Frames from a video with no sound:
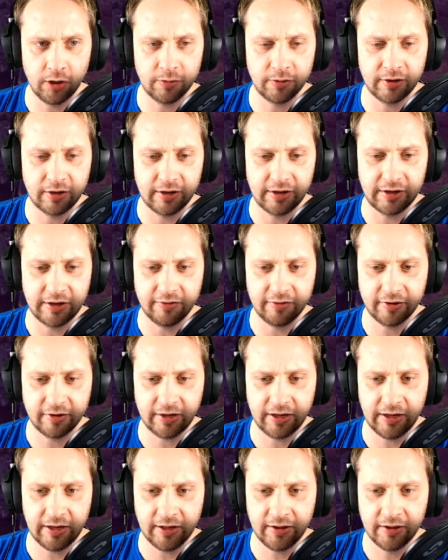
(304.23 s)
with a
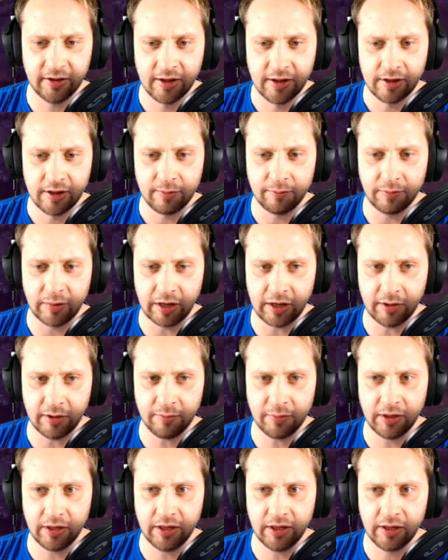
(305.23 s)
Devastate.
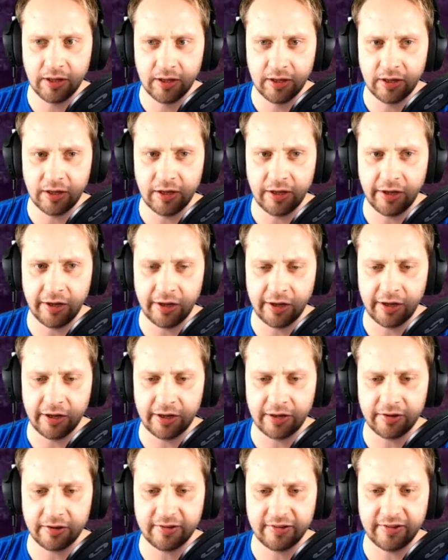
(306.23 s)
Maybe
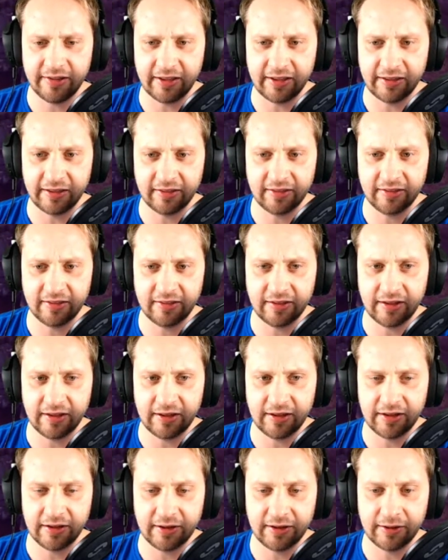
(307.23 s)
since
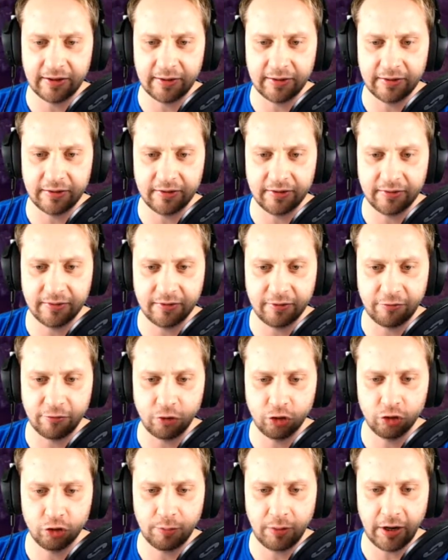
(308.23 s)
the
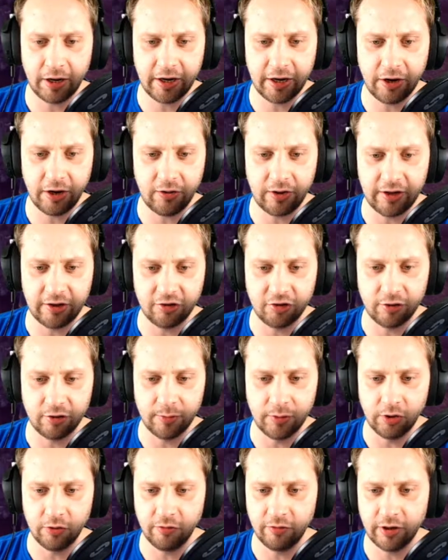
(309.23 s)
Frost Spider is
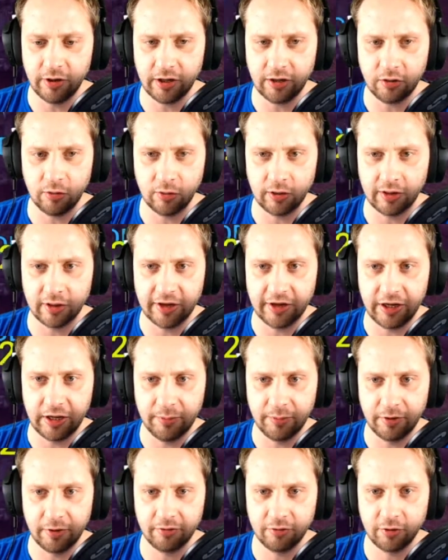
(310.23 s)
removing all the
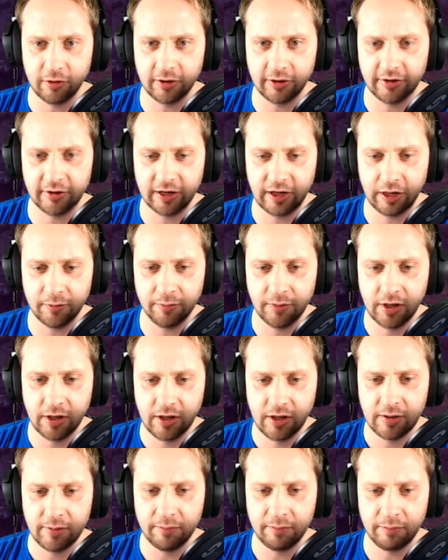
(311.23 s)
debuffs all the time,
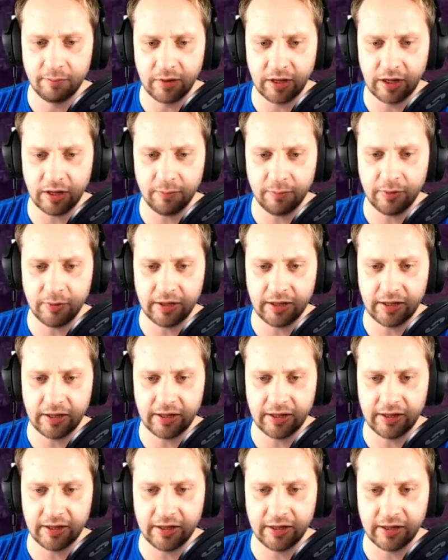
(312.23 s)
maybe
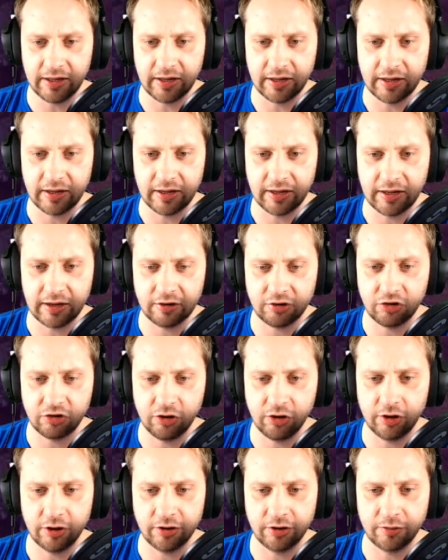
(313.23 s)
I
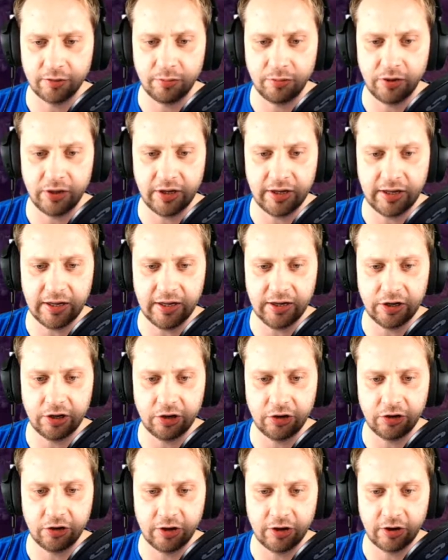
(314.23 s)
shouldn't bring in a
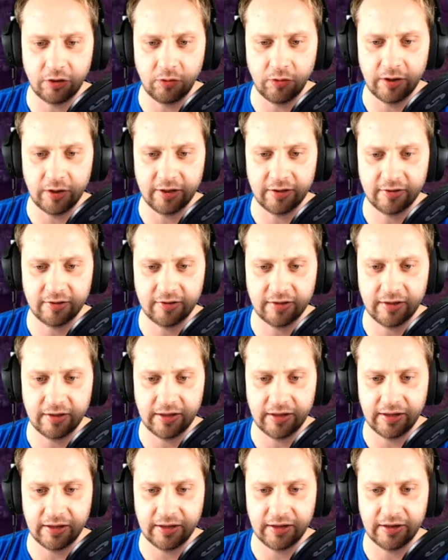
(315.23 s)
decrease
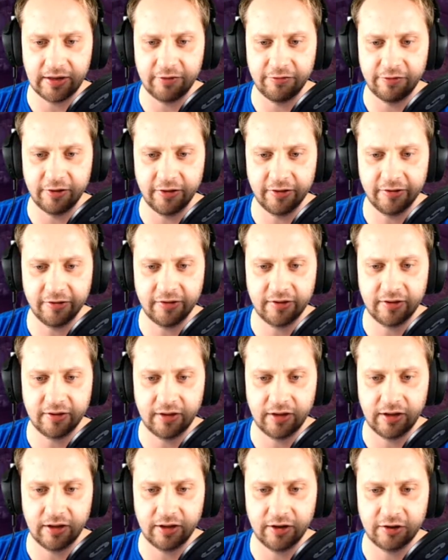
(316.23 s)
defense
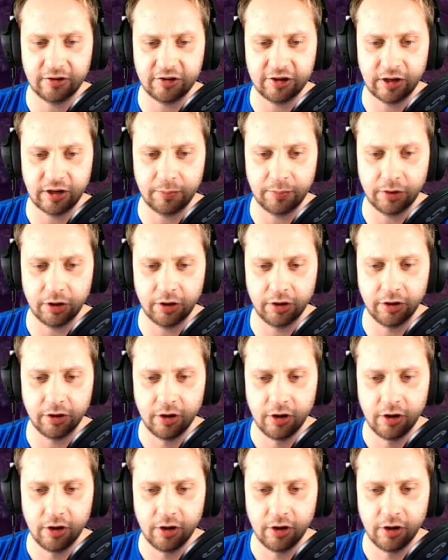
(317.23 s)
champion,